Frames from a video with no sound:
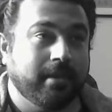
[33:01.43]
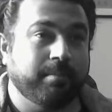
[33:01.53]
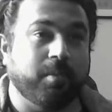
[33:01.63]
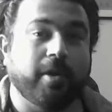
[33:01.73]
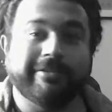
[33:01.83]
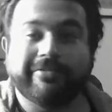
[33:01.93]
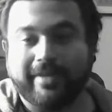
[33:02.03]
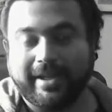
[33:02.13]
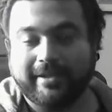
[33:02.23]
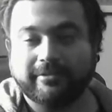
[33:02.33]

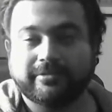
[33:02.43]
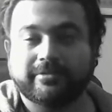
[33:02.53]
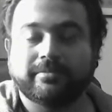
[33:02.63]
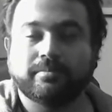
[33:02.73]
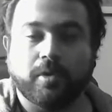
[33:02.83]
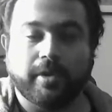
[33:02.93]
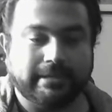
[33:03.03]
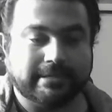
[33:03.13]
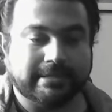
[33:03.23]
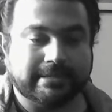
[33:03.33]
0.5,
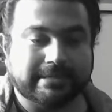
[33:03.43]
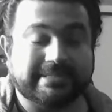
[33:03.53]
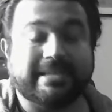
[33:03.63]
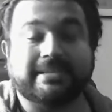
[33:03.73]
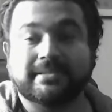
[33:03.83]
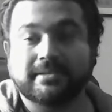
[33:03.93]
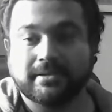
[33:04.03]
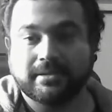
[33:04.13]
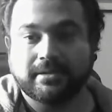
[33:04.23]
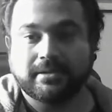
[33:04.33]

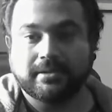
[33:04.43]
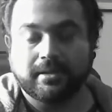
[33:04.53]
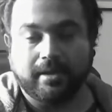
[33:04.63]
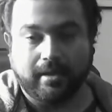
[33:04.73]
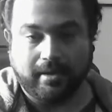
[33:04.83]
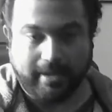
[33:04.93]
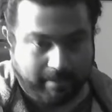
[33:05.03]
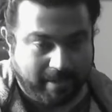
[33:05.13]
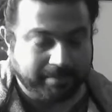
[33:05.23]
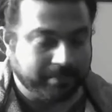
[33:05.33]
0.6
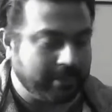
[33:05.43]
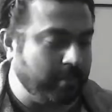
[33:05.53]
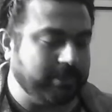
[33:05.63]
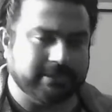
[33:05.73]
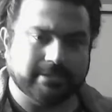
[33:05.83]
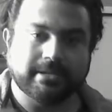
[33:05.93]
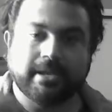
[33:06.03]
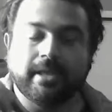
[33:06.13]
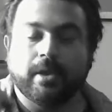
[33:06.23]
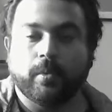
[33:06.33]
mm,
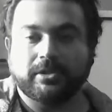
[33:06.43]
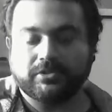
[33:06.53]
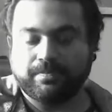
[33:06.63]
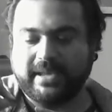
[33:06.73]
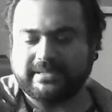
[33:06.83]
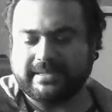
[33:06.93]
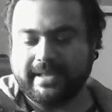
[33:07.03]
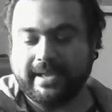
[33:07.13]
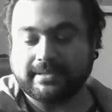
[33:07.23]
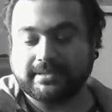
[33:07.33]
which
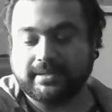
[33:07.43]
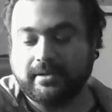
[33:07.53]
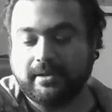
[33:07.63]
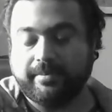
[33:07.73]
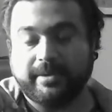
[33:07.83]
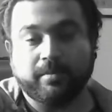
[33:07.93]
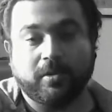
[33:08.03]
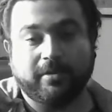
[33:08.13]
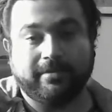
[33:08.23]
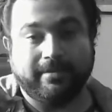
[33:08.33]
basically is a little bit
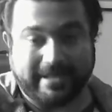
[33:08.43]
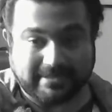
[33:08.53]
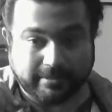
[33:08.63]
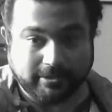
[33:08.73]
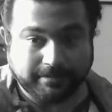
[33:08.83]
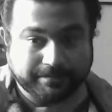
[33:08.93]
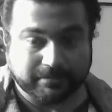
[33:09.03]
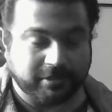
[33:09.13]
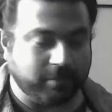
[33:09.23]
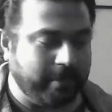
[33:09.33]
more flexible.
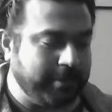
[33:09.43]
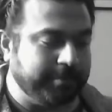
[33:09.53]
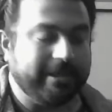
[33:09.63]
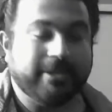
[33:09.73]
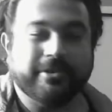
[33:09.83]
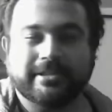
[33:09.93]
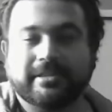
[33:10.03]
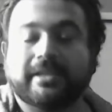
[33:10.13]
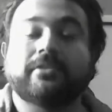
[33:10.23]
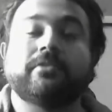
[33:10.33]
So when you play, you get
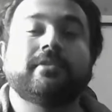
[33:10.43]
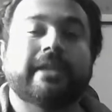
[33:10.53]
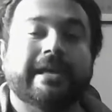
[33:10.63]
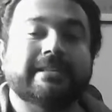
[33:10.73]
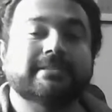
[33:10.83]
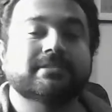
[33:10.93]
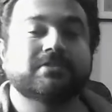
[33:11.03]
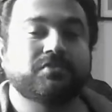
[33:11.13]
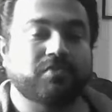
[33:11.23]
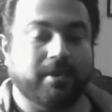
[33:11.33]
that
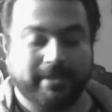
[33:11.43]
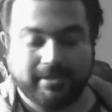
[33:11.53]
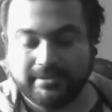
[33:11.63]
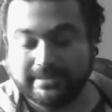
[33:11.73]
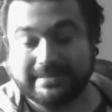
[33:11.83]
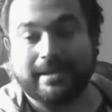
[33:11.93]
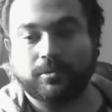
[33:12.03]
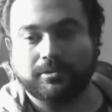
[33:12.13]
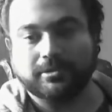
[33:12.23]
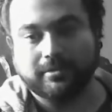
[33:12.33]
nice strumming
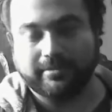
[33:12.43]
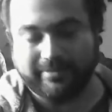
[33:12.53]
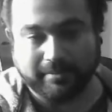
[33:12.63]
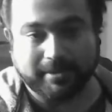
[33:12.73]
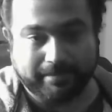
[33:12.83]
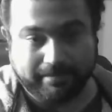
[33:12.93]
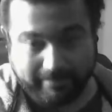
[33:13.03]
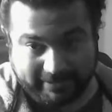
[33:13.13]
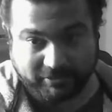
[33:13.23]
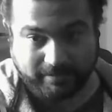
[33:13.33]
sound from the
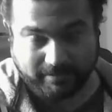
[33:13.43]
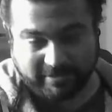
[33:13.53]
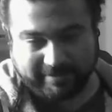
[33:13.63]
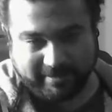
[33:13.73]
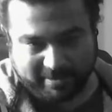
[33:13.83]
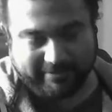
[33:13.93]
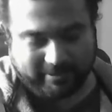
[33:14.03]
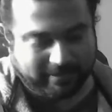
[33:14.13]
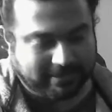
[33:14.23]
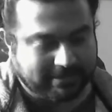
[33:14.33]
plectrum. So if I play
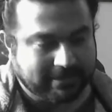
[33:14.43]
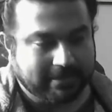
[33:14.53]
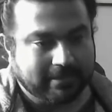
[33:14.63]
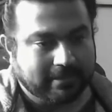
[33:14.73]
from this,